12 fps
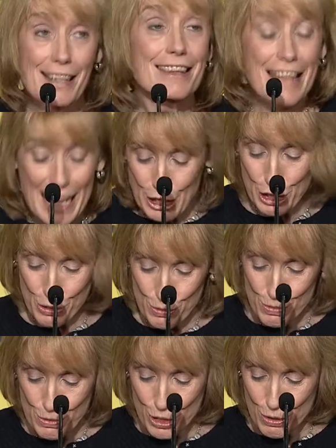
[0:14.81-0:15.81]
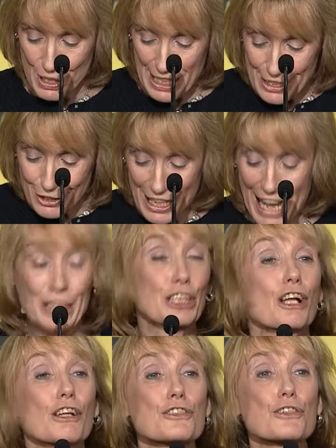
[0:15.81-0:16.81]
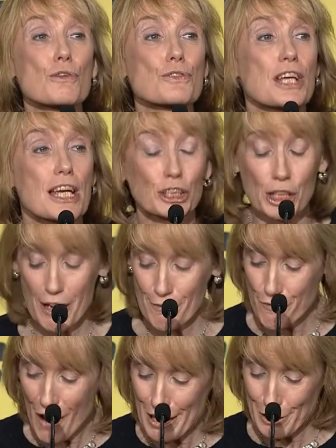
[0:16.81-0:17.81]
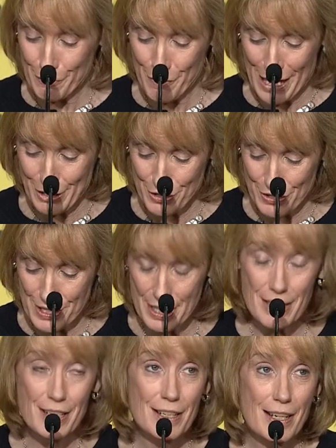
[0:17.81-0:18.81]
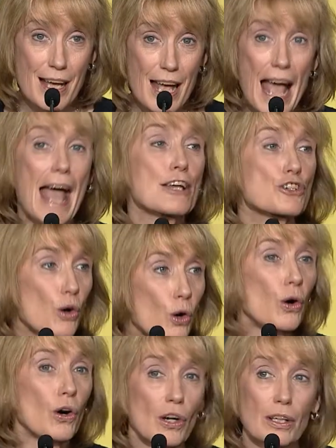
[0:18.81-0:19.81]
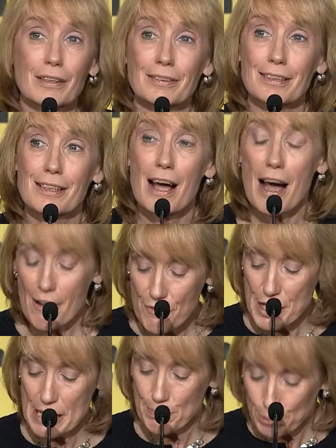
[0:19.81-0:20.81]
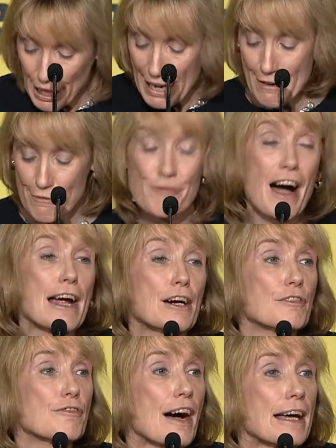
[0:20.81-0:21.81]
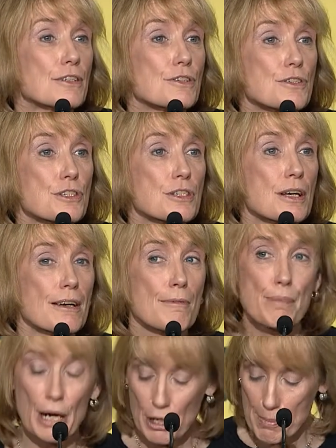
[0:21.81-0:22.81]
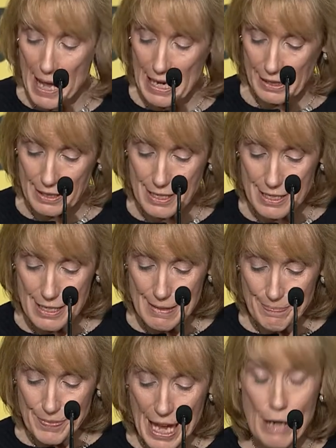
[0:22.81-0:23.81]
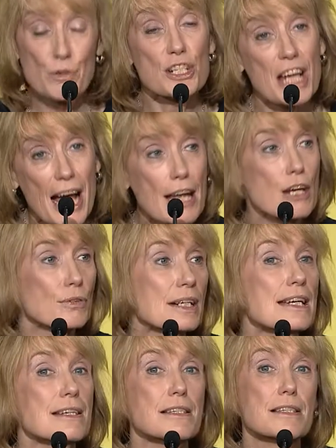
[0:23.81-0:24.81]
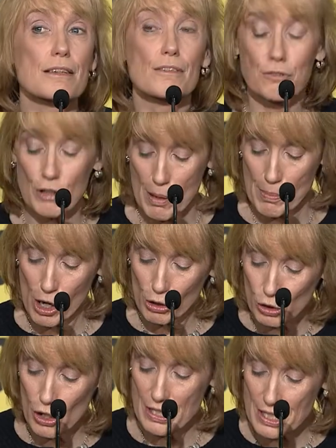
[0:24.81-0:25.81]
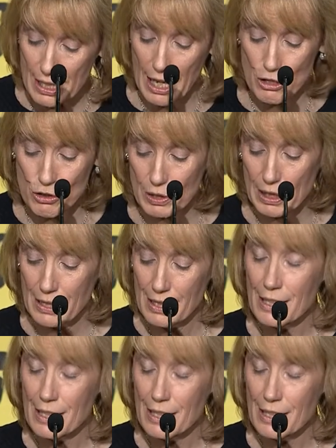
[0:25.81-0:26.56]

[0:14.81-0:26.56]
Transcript: Thank you to the International Association of Firefighters and all of the brave firefighters, paramedics, and retirees from across the country